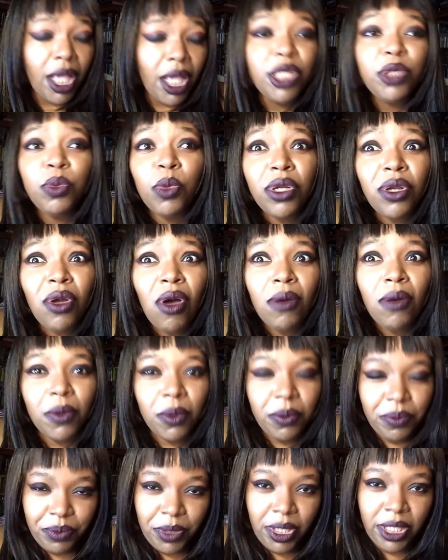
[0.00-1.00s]
it's one
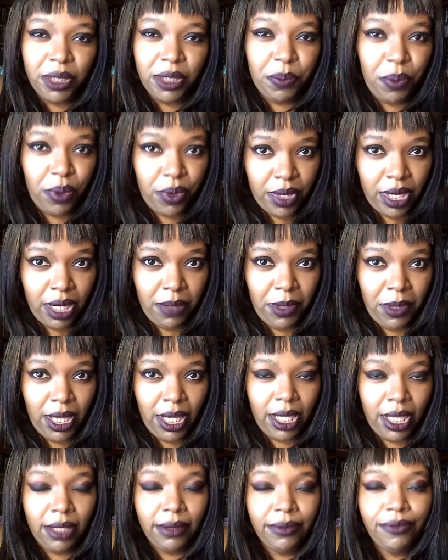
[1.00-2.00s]
novel. It's pretty
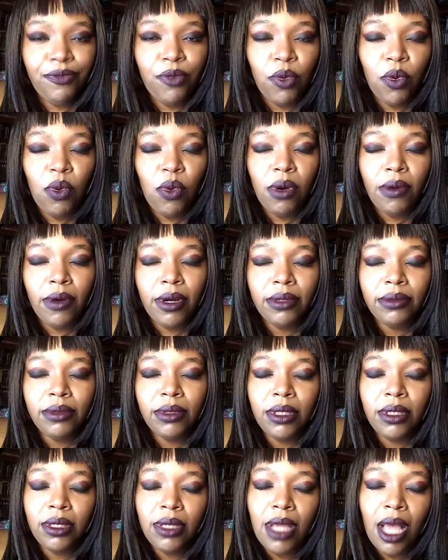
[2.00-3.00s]
big for horror.
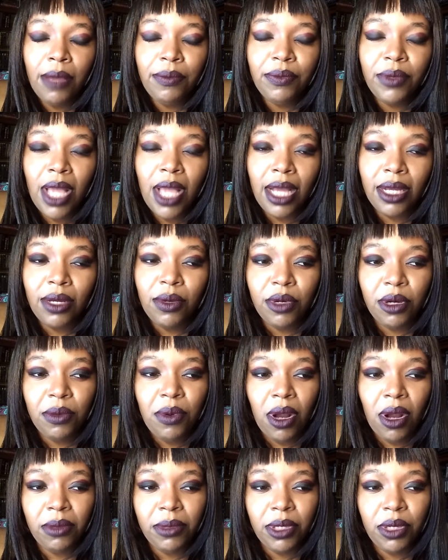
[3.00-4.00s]
I'm not going to
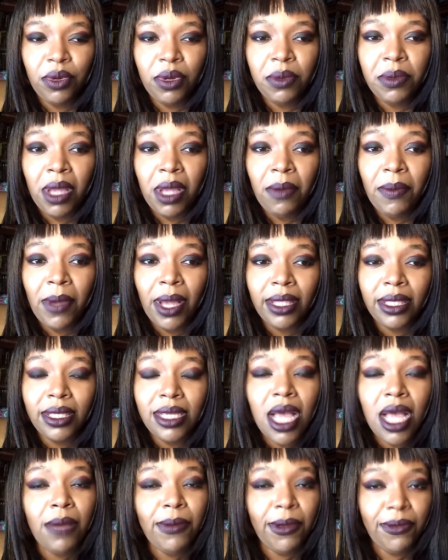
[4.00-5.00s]
probably be creeped out by the
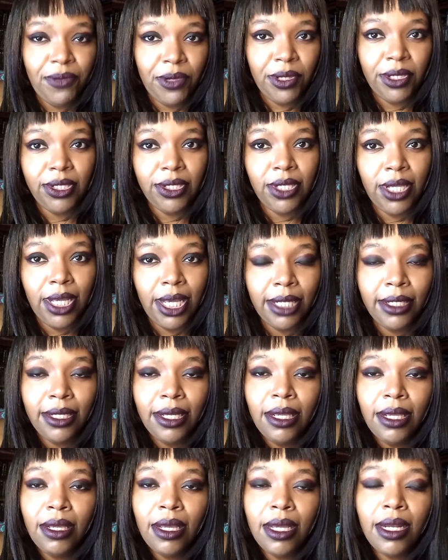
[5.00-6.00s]
time I finish that.
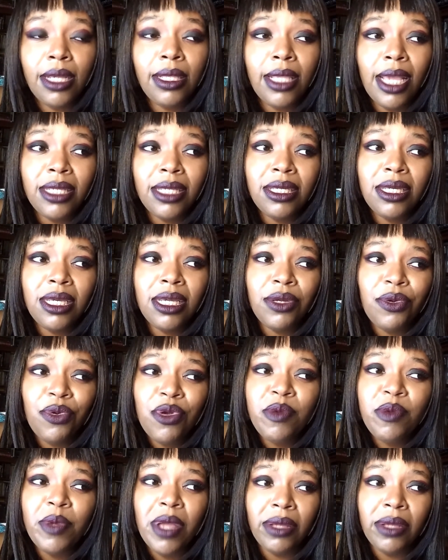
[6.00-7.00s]
And I like to get
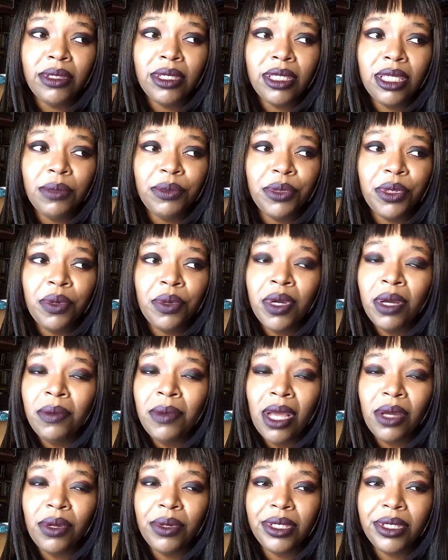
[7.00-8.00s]
creeped out to some degree. I'm
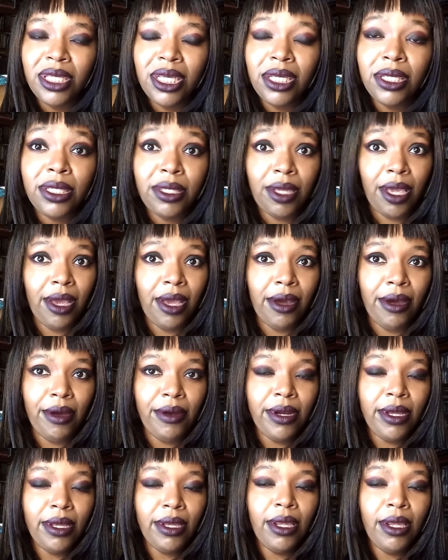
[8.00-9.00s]
not going to say
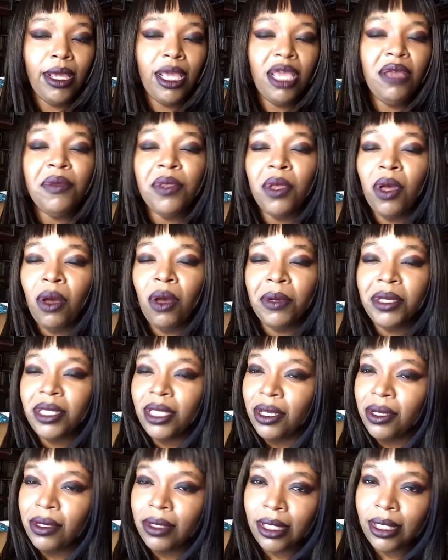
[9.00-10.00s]
scared, even though I always
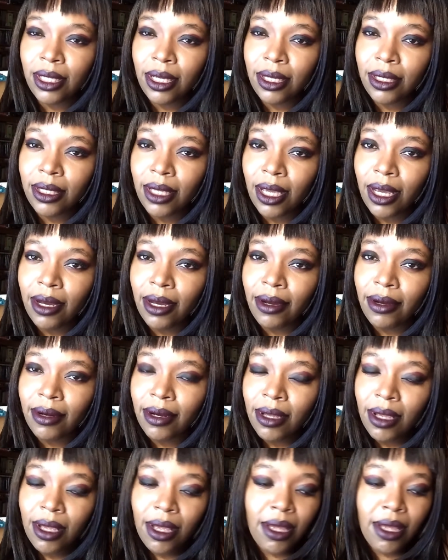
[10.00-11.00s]
tell you to stay
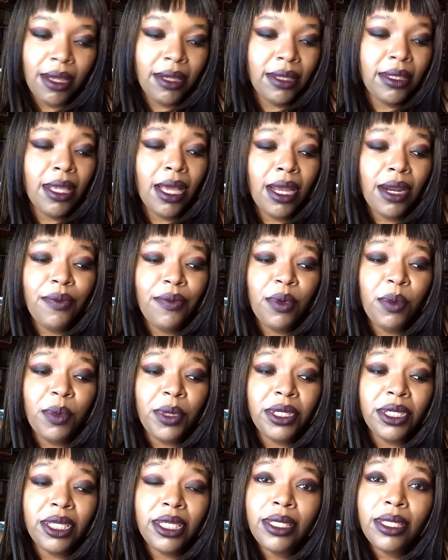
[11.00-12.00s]
scared. Not
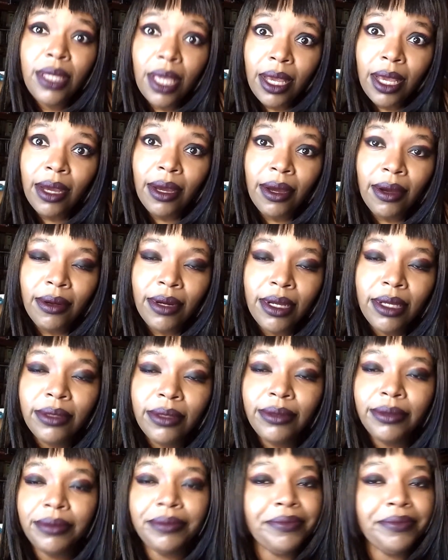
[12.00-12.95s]
everyone is scared